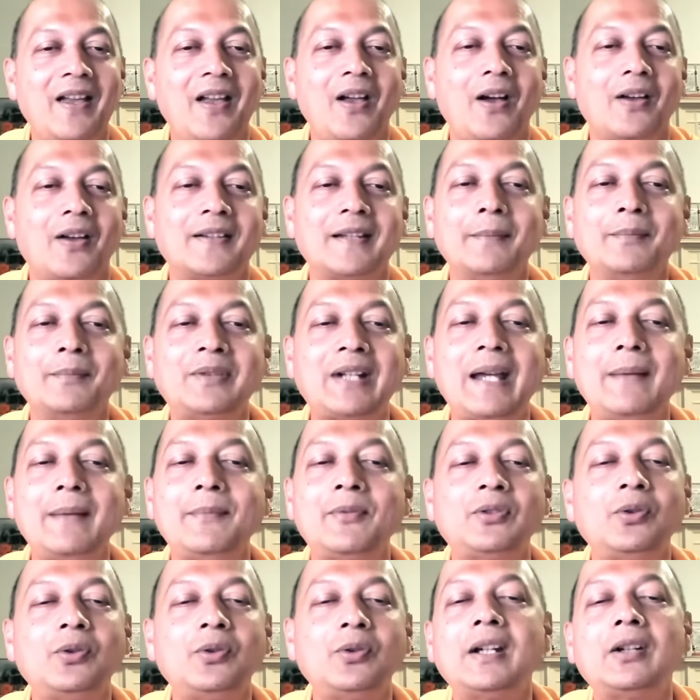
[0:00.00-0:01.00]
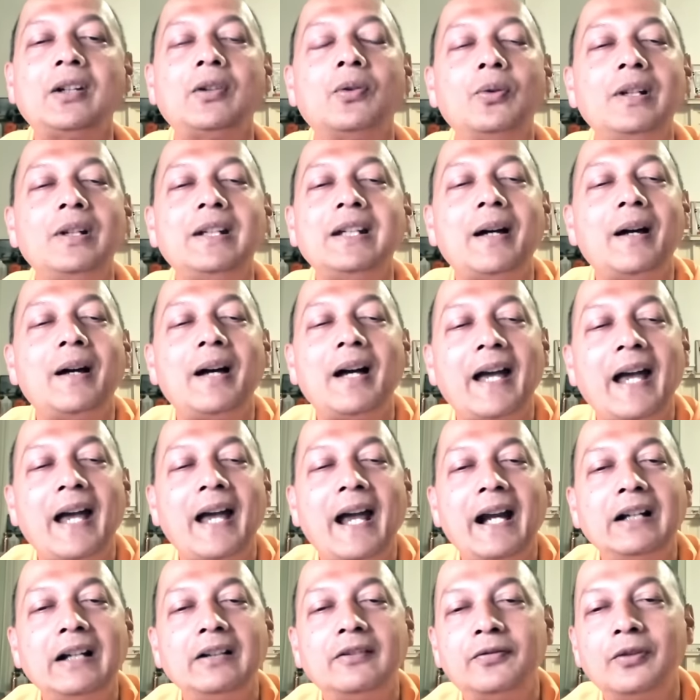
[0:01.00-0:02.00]
Sometimes you get only a
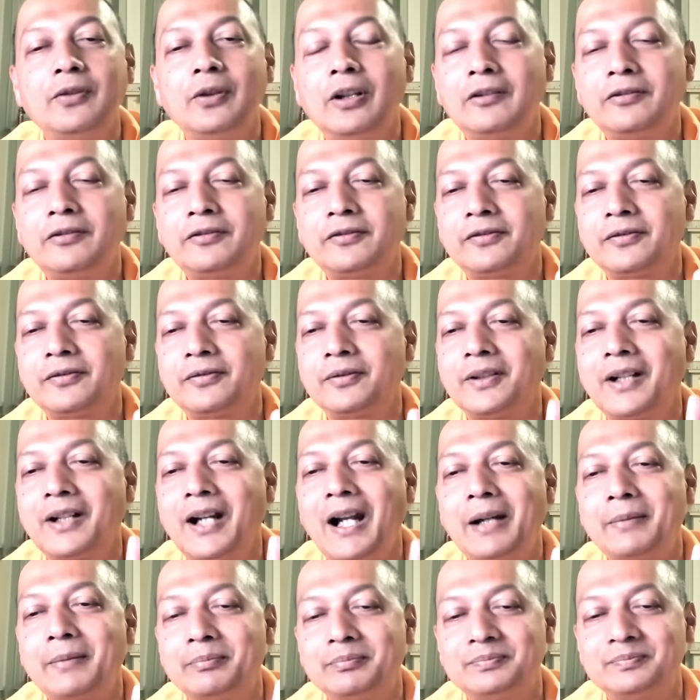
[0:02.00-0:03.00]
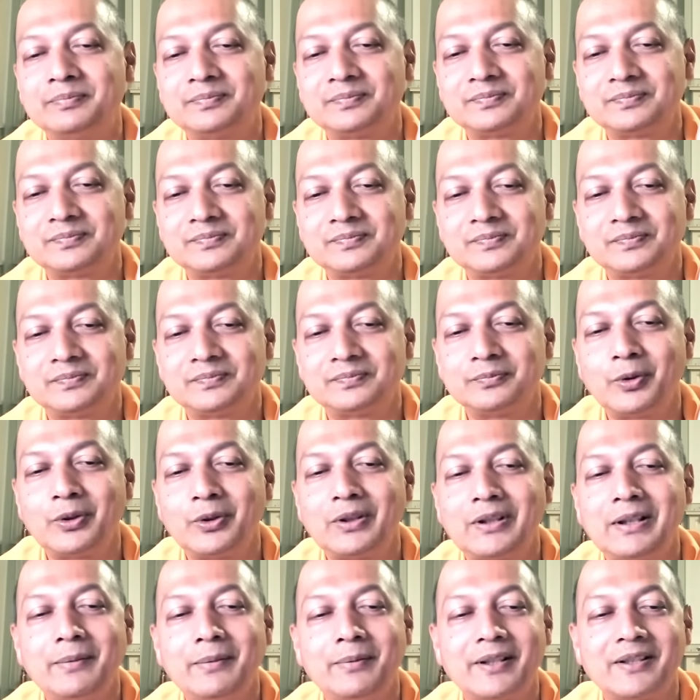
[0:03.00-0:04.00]
handful of gram.
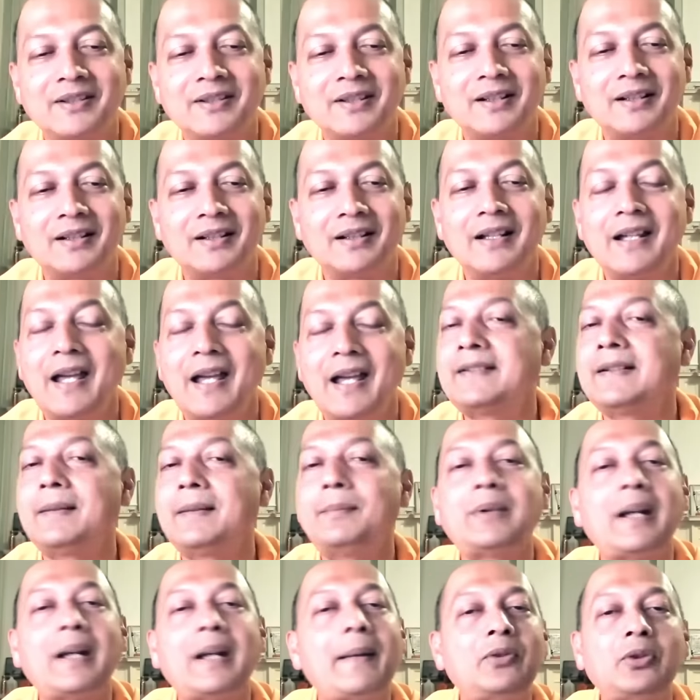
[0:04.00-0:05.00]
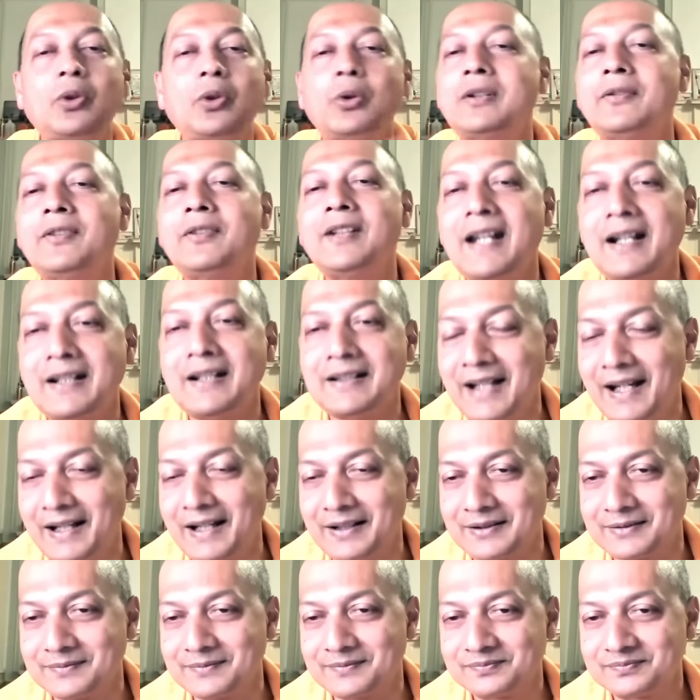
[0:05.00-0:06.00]
Muthi bhar chana. And sometimes you don't even get
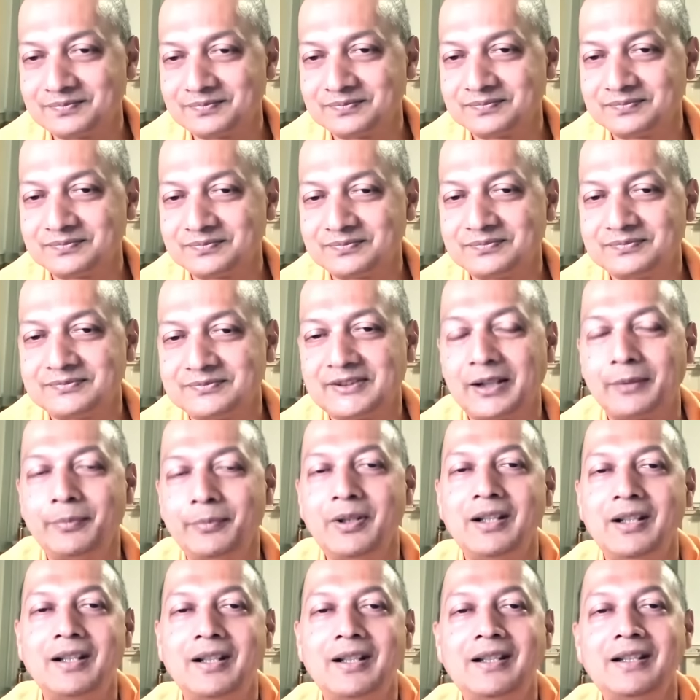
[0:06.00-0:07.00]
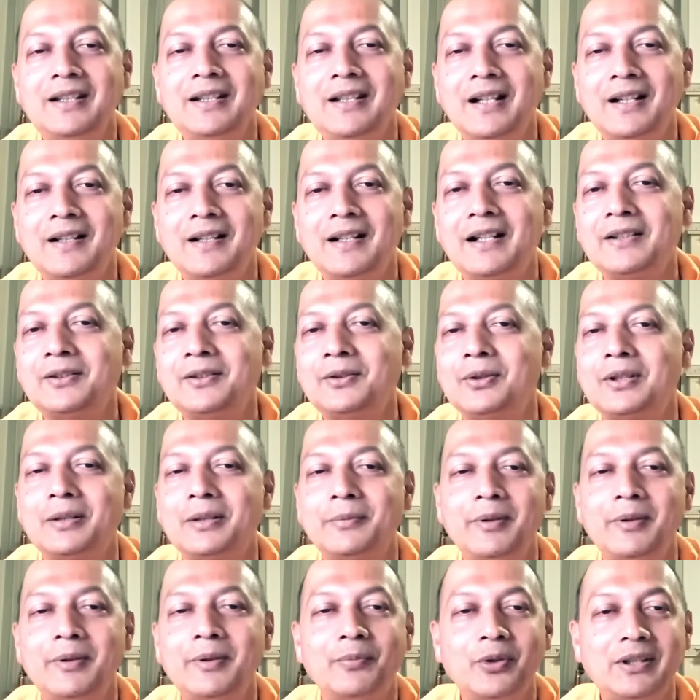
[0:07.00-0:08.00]
that. Kabhi ghi ghana to
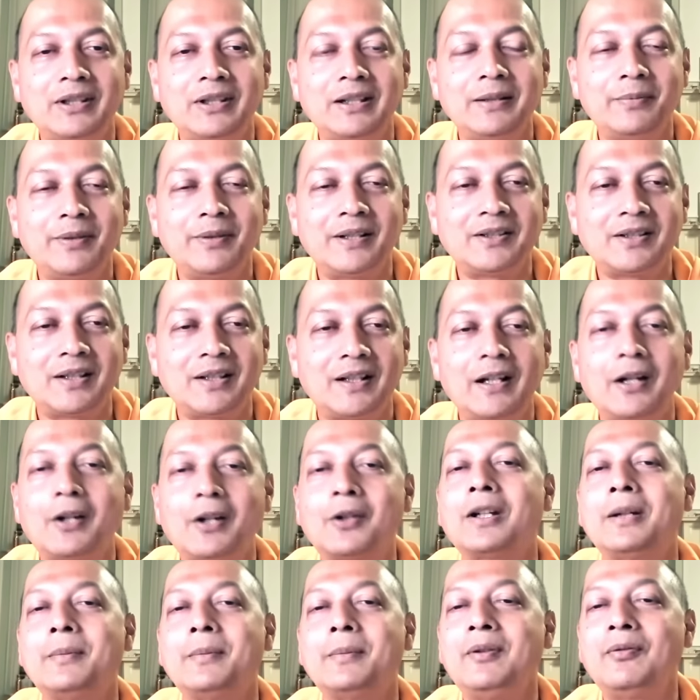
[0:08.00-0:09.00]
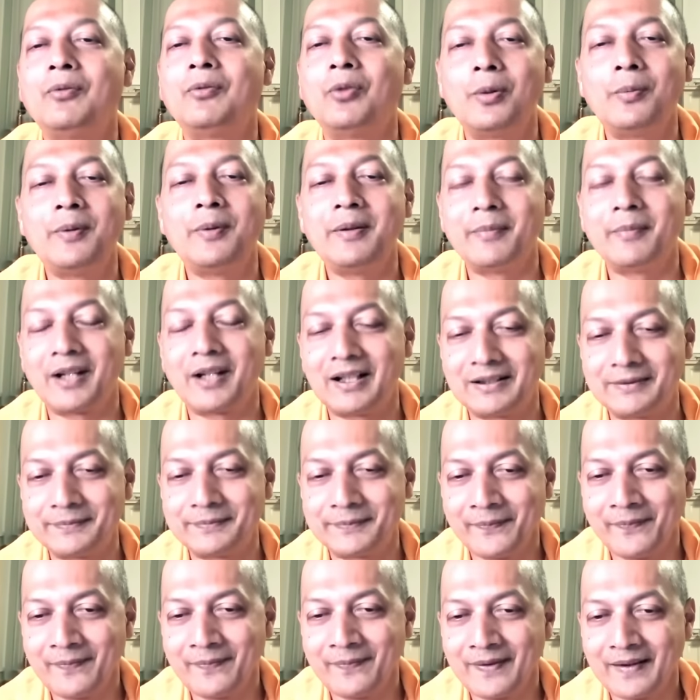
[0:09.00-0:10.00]
kabhi muthi bhar chana or kabhi wo bhi mana.
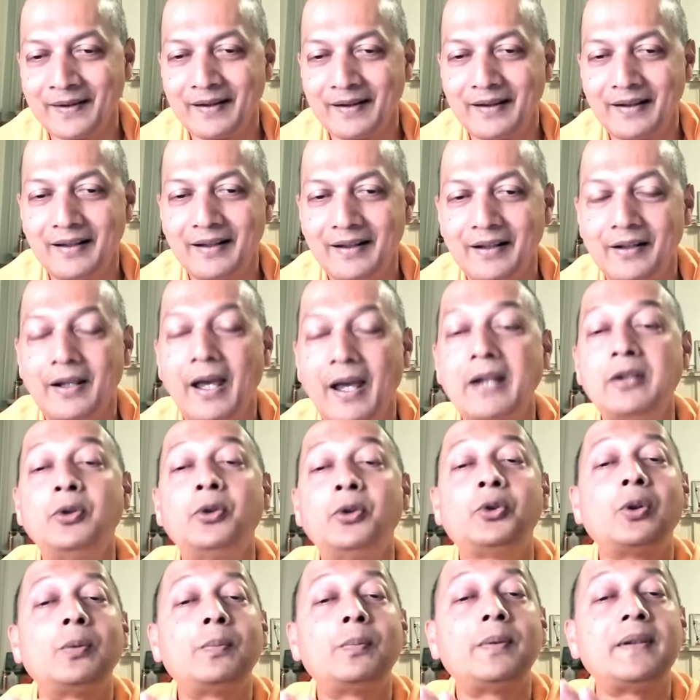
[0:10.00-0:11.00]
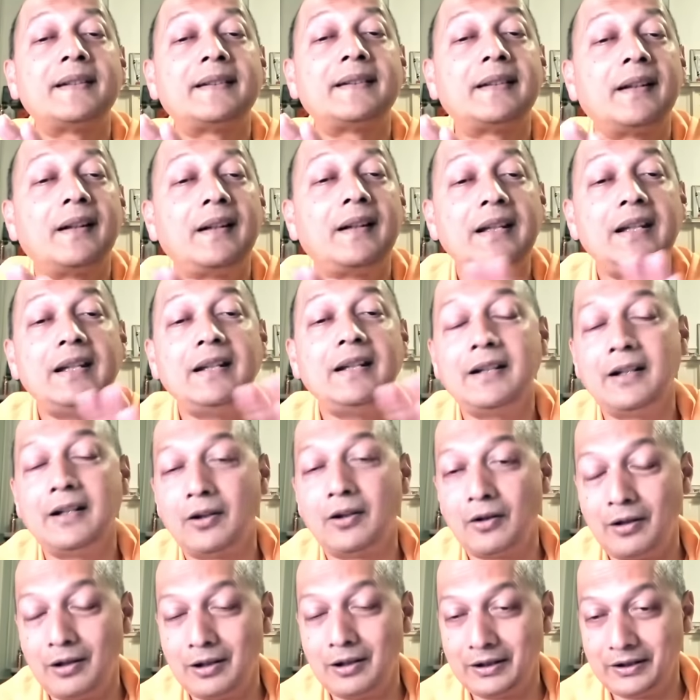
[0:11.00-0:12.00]
And you should be serene in
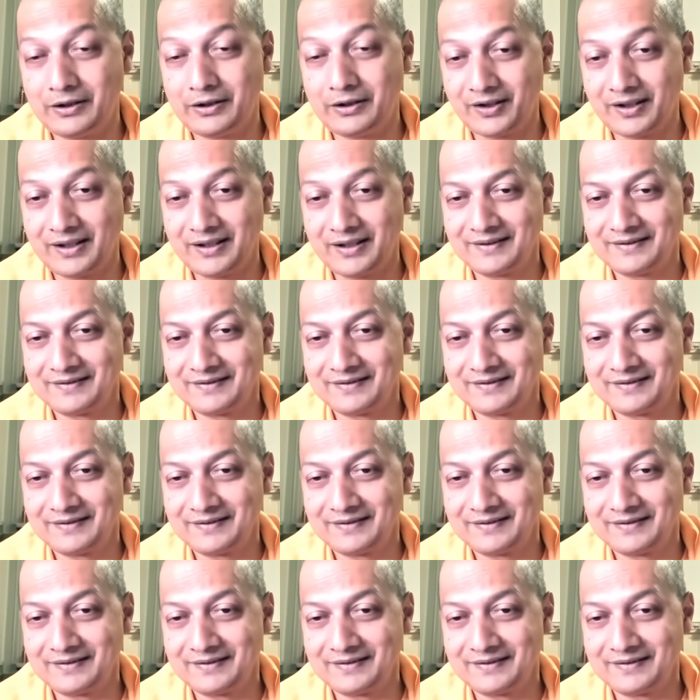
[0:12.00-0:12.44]
all three.